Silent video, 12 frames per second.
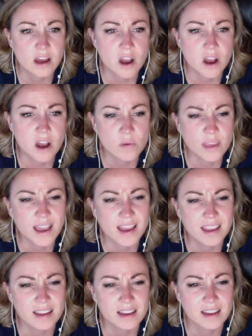Oh,
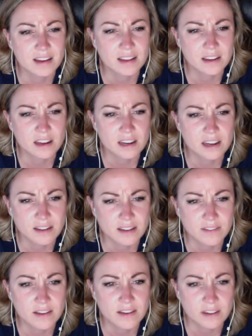yeah. Not enough
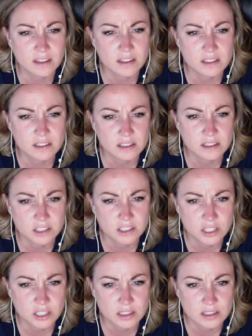evidence to
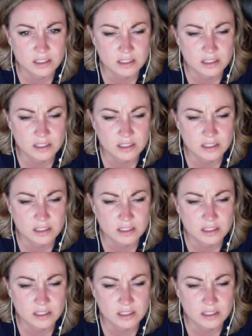suggest.